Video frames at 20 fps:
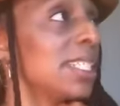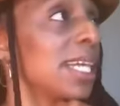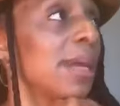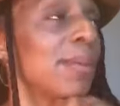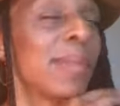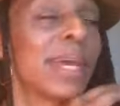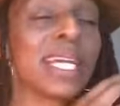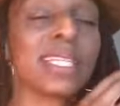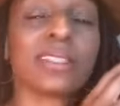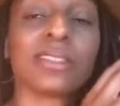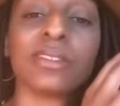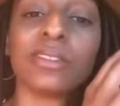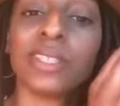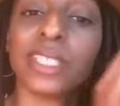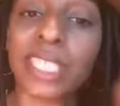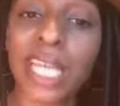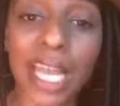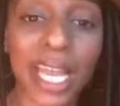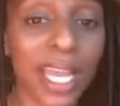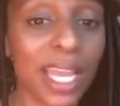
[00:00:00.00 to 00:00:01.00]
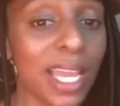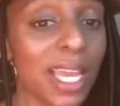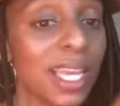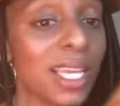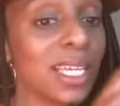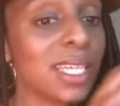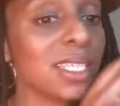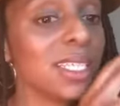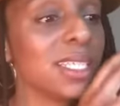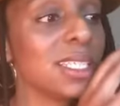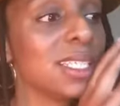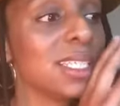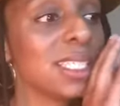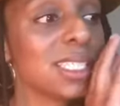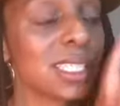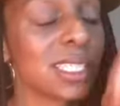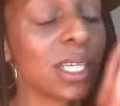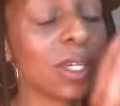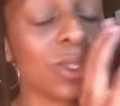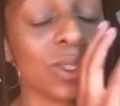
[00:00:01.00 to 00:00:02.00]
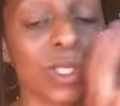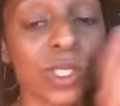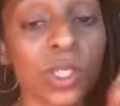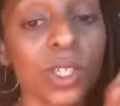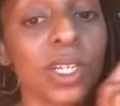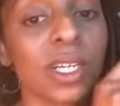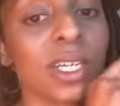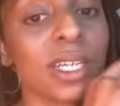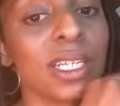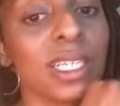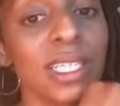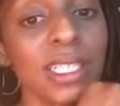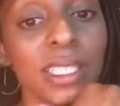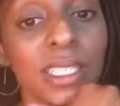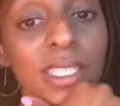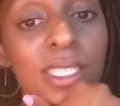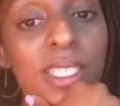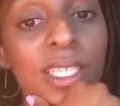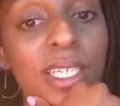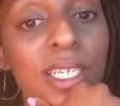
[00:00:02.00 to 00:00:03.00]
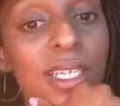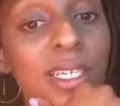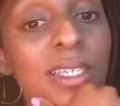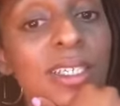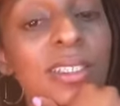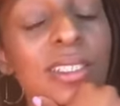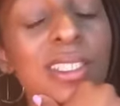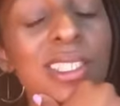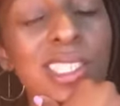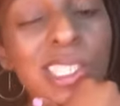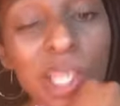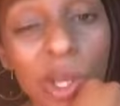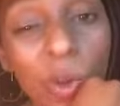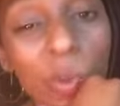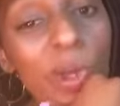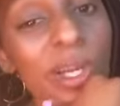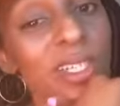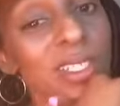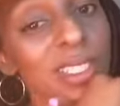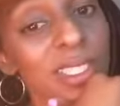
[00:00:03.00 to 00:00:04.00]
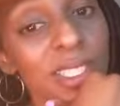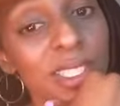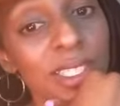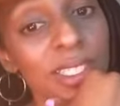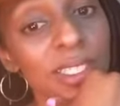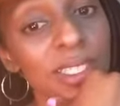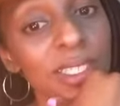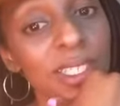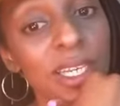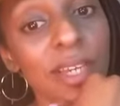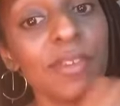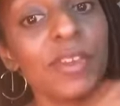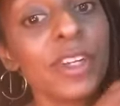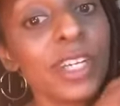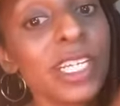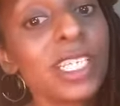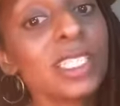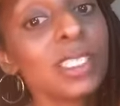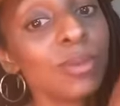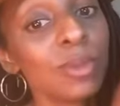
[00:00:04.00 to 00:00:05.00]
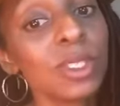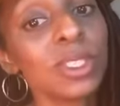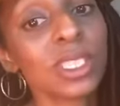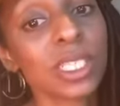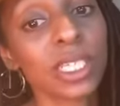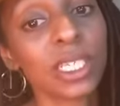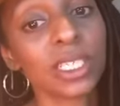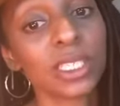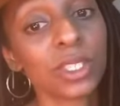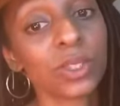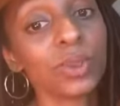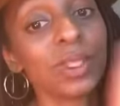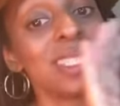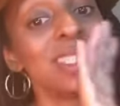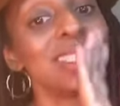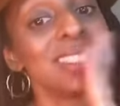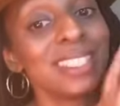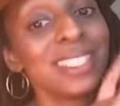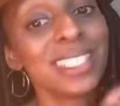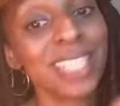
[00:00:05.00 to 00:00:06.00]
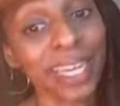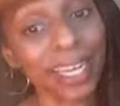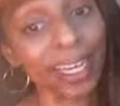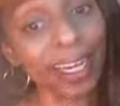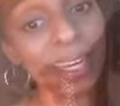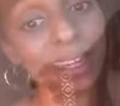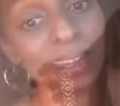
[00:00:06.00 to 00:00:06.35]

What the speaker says: Jam Master Jay. The list goes on. It's so well done. If you're into music and history, check it